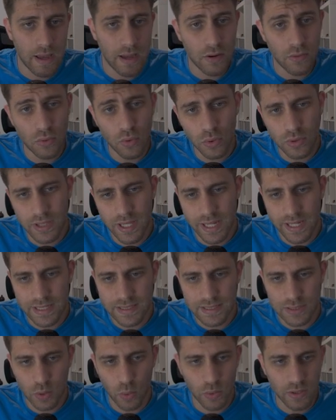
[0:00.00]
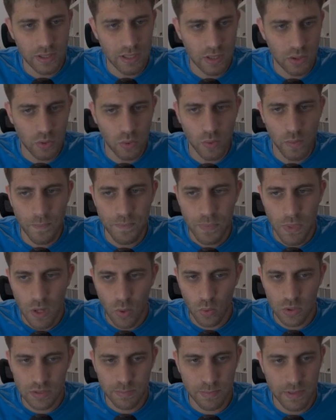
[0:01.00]
Rook takes, queen d2
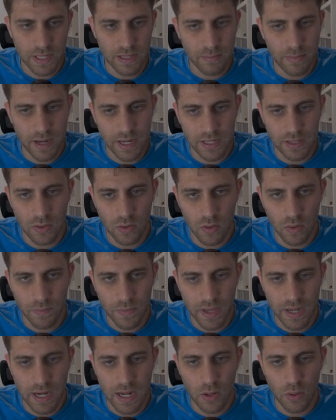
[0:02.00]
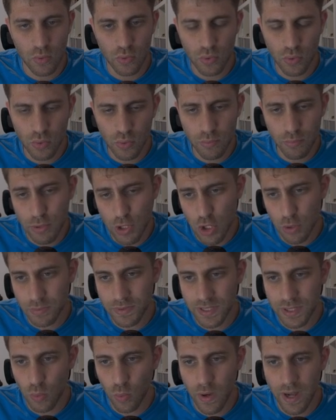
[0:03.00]
was played by Ido, and now bishop
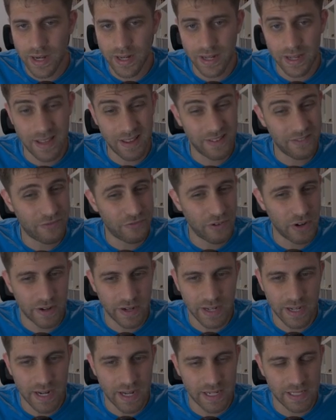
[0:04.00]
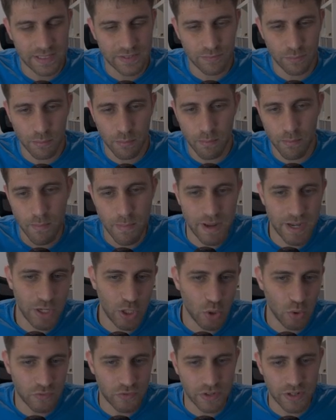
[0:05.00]
d1, very nice
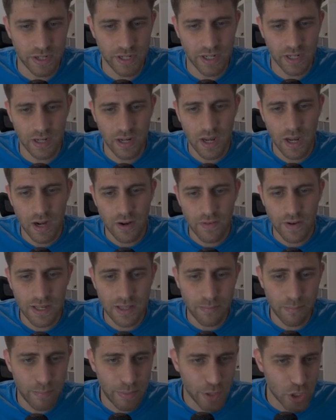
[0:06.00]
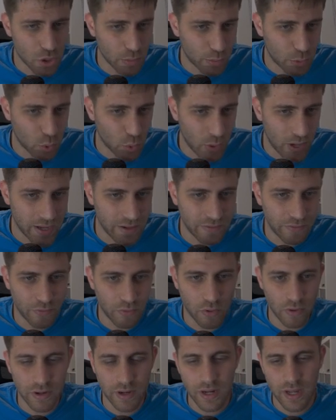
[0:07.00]
maneuvering, right? Bishop to
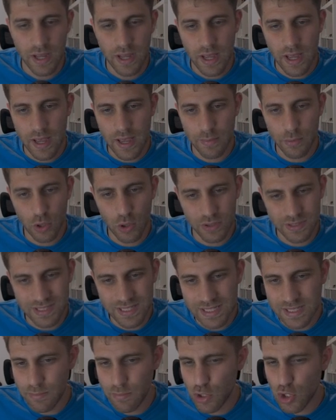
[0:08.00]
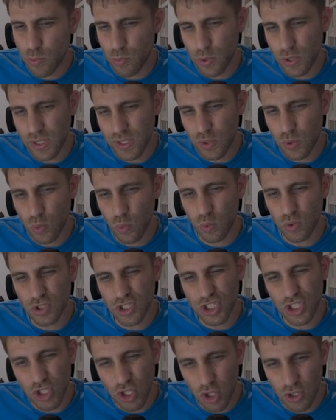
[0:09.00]
a4, because this bishop on e2
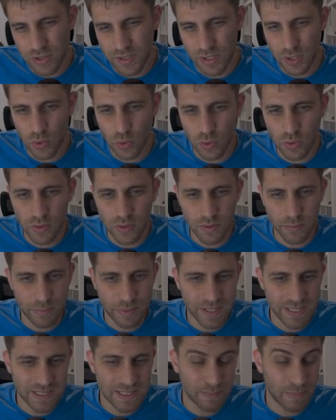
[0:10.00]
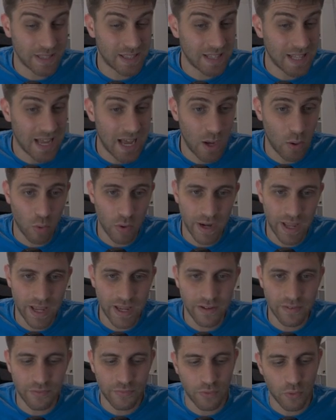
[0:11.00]
was not a good piece, but now on
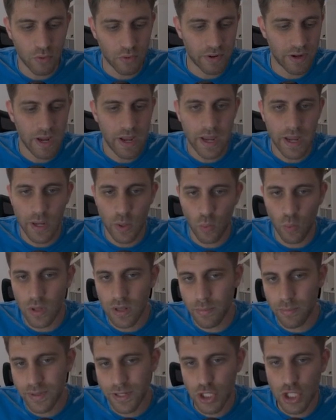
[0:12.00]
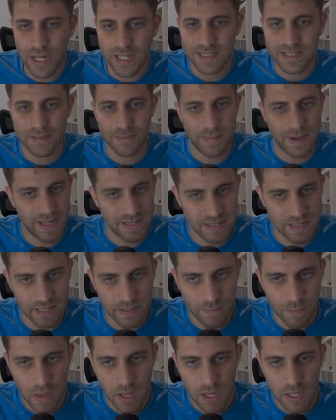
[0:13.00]
a4 it will be just
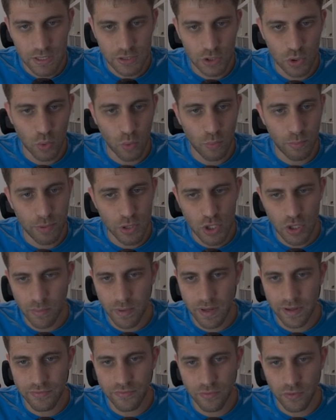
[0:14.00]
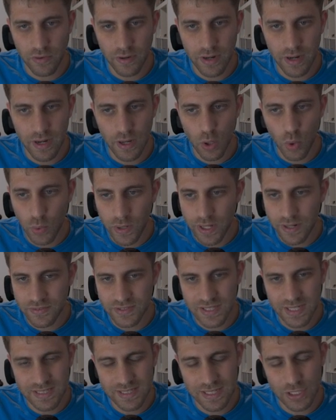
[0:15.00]
amazing. So bishop a4, queen
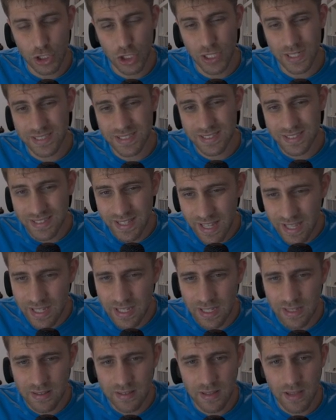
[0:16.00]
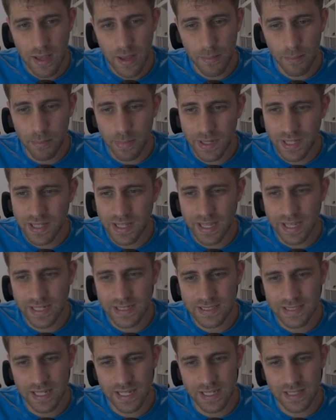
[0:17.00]
f6, and just take it, b
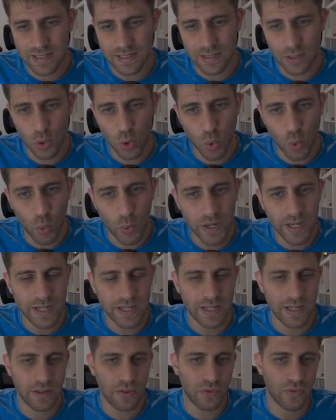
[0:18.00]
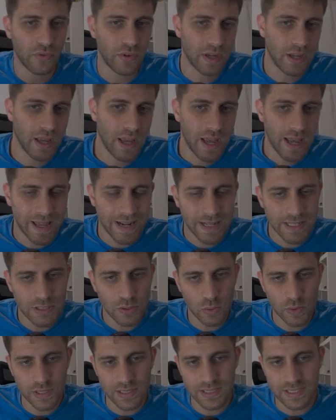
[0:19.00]
takes, and queen e3, and as
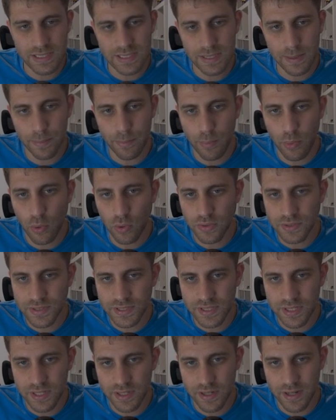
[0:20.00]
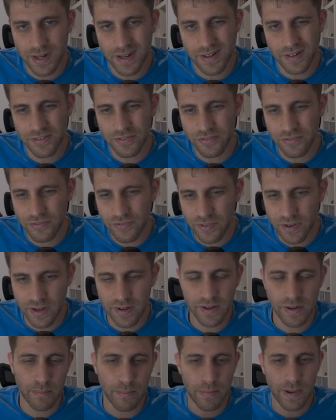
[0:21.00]
you can see, the pawns here are
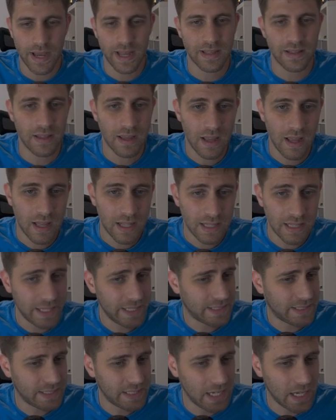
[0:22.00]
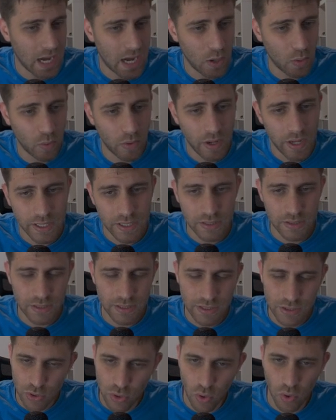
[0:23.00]
very bad. Let's see how
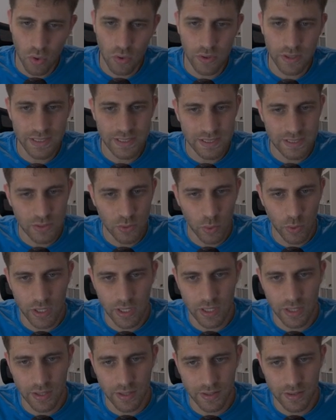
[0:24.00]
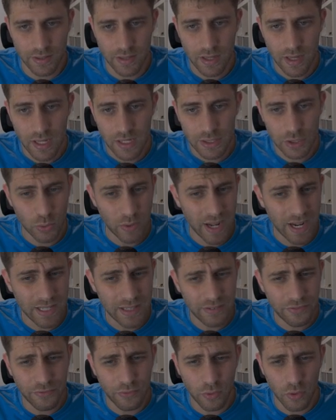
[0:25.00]
Ido is doing here. So knight
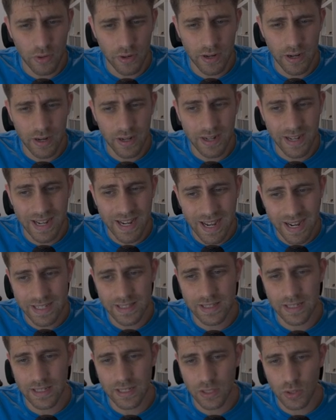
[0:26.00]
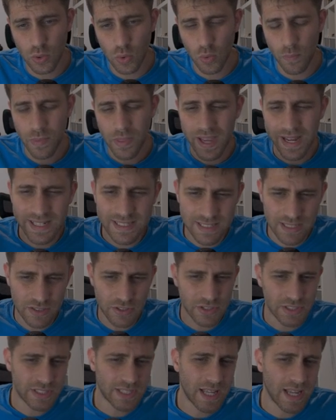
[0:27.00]
f4, knight e2 is
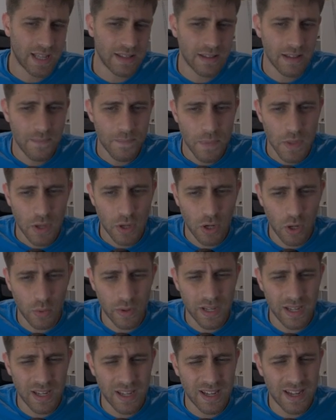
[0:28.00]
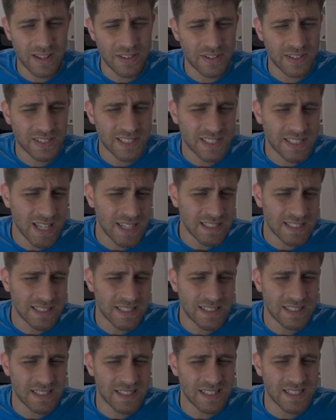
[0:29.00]
he
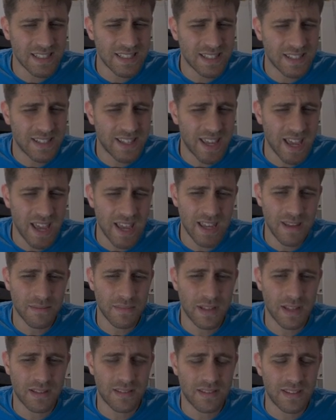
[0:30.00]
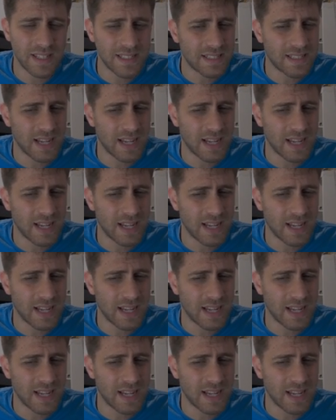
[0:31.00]
understands in the game that this